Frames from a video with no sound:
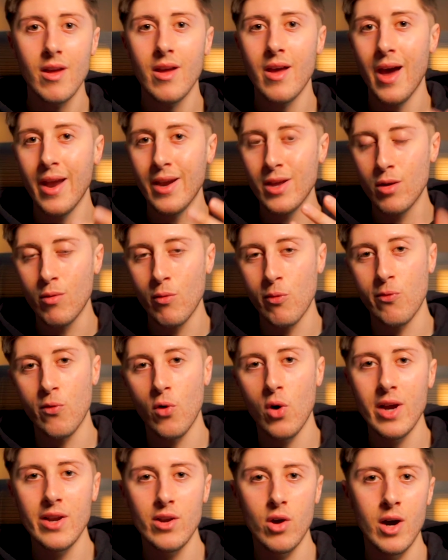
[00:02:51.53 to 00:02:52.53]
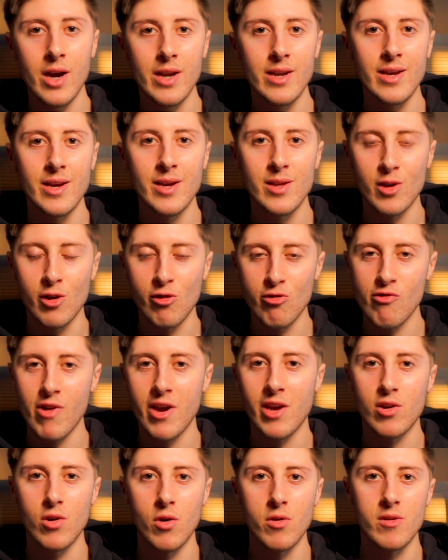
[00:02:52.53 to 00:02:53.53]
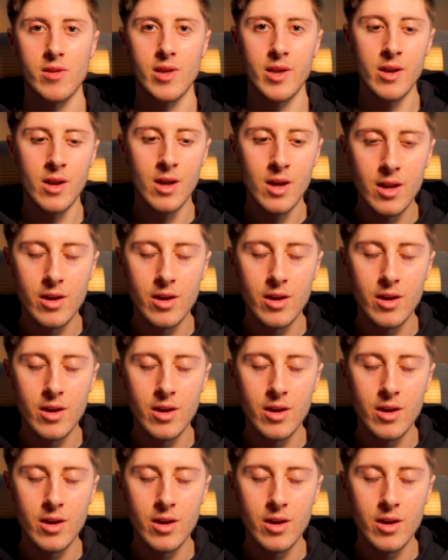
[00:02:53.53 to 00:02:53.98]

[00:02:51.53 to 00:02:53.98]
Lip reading: and you can find ideas and create content